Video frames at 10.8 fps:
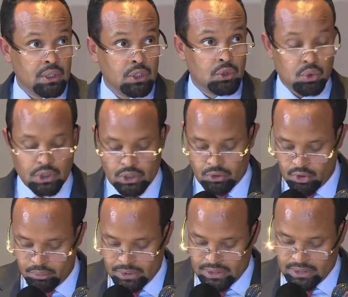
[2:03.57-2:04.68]
to the
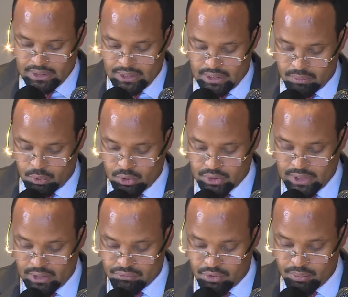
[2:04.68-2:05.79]
economic and the political
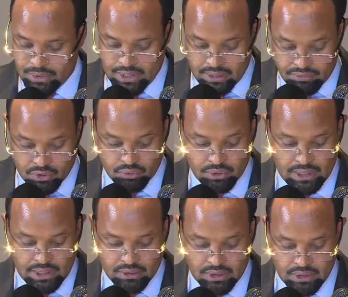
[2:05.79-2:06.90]
reform endeavors of the
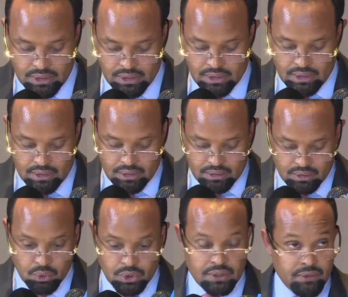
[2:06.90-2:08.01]
country,
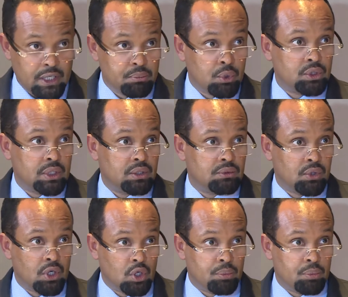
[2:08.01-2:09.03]
which is very important for our